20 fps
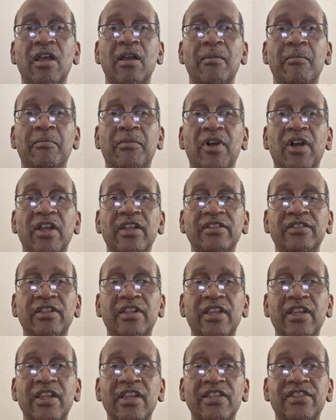but
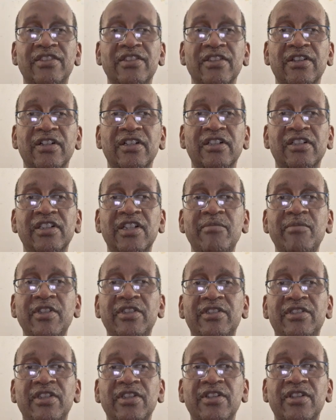it's a
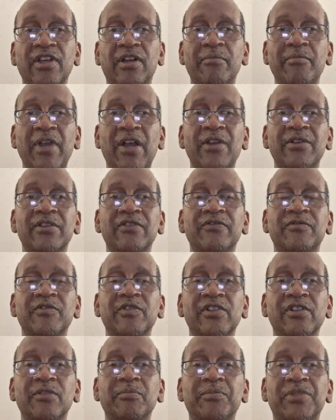limited amount of
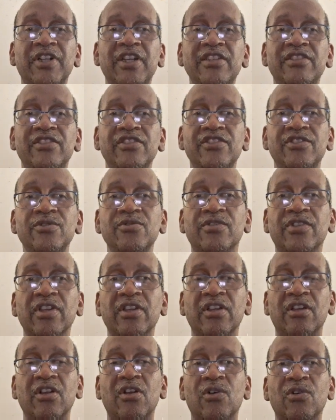places you
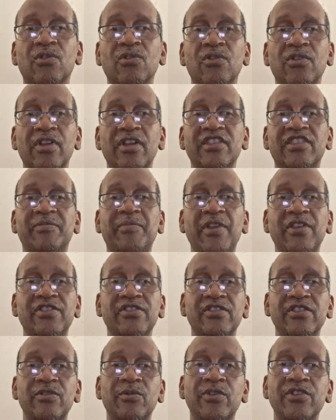can go,
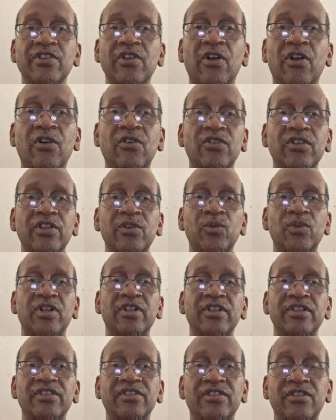especially when you're only
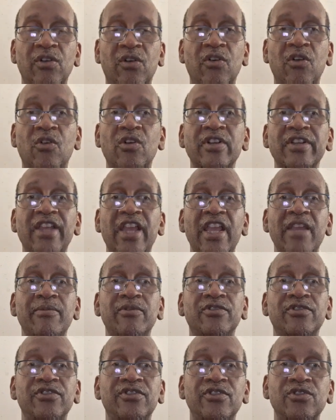willing or only able
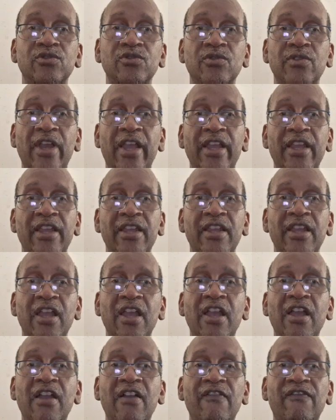to do a
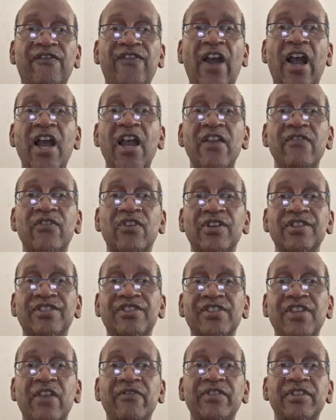5 or
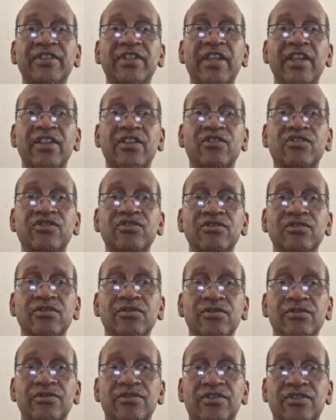7 day
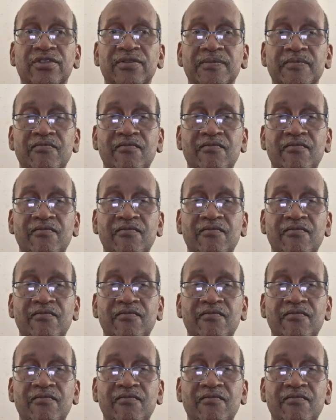cruise.